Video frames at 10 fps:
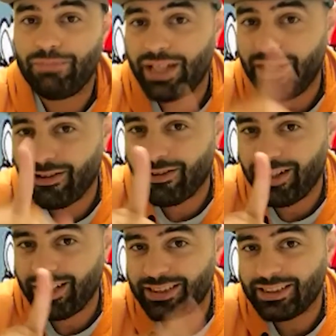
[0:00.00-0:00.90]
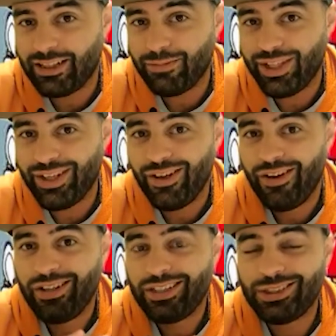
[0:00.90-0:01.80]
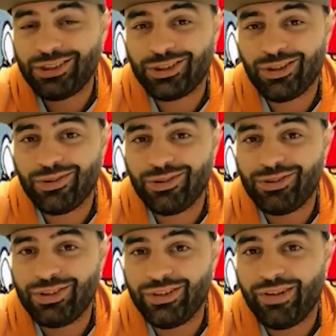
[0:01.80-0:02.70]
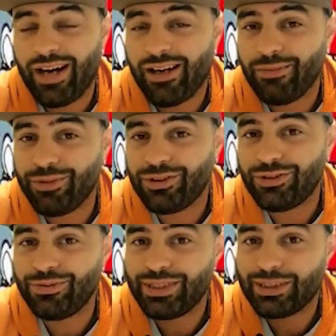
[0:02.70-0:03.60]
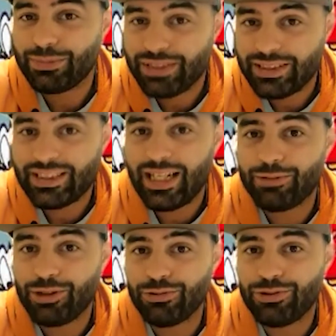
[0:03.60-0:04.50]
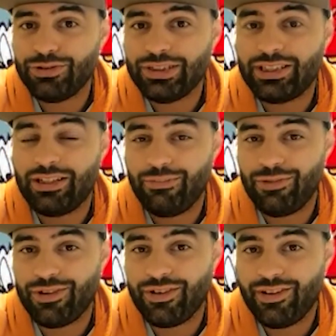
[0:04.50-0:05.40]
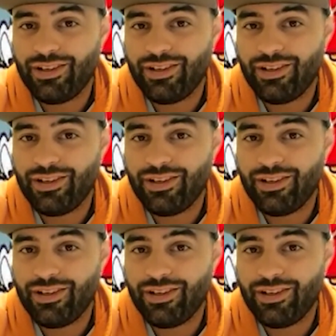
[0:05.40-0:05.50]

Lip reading: My inner critic is telling me, this is so new to you. How come you're doing this? Please stop. Don't do this anymore.